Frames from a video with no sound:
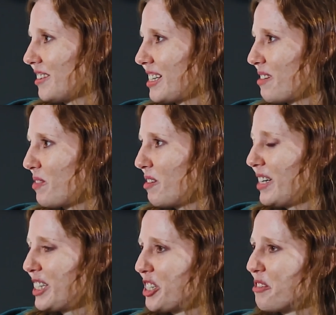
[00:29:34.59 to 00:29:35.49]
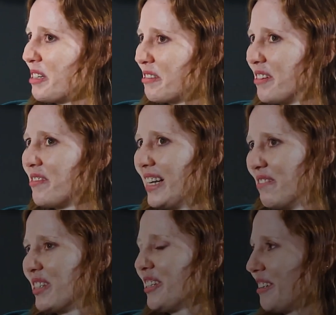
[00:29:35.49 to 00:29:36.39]
It's a privilege to work with
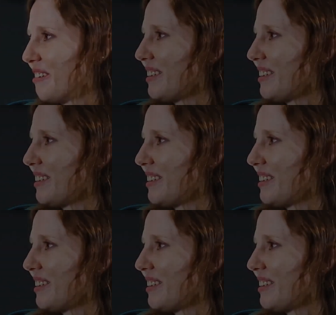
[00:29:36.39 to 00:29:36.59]
them too.